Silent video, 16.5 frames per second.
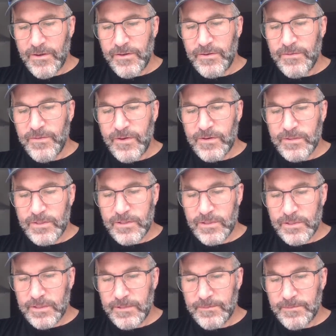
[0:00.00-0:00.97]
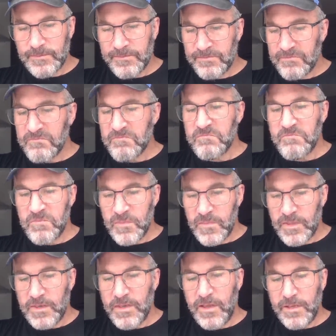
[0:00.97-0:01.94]
Universe.
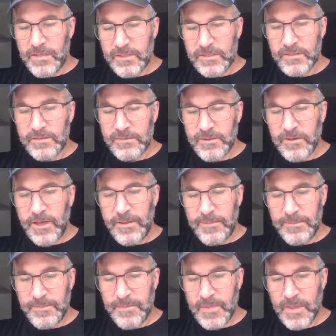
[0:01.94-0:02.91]
Nice. Okay.